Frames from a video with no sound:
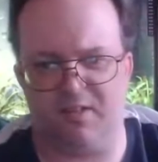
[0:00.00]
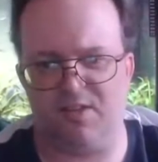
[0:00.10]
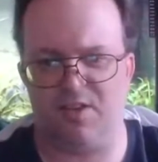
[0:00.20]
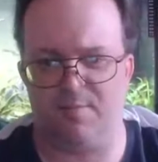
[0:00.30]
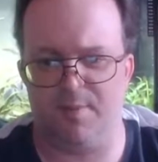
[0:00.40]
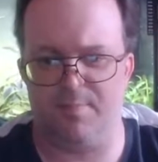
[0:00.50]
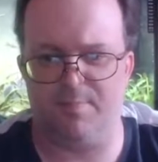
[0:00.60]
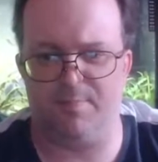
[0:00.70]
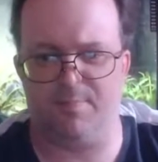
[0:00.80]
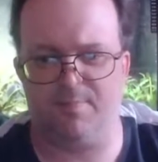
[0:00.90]
that's going to be
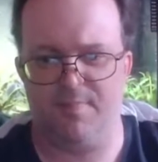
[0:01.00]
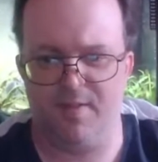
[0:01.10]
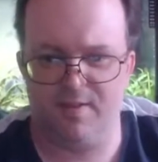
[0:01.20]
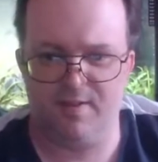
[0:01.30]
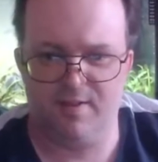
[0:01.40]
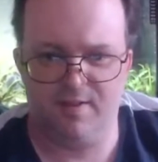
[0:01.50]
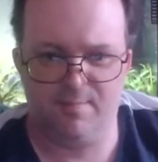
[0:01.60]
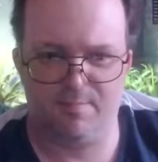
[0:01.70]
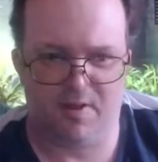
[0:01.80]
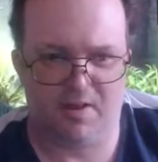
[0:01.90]

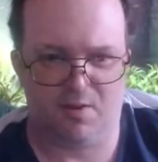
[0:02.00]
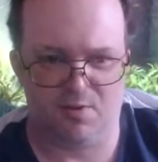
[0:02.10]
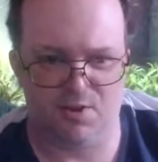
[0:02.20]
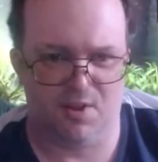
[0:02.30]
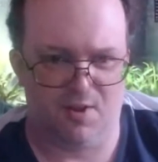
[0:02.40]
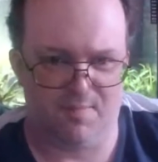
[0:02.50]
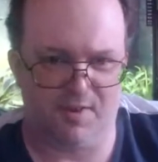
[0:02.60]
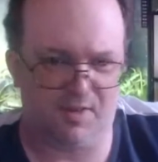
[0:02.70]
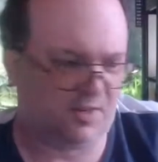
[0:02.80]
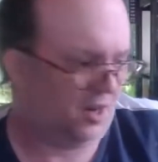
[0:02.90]
Pleco slime
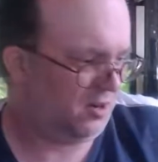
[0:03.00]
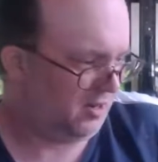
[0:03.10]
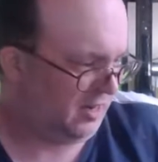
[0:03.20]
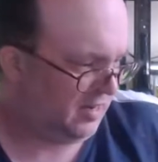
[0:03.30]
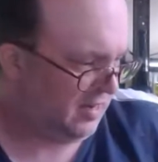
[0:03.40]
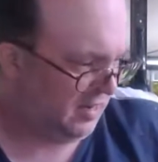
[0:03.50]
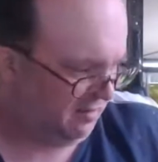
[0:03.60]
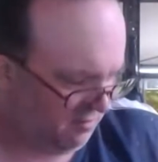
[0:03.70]
gunk in there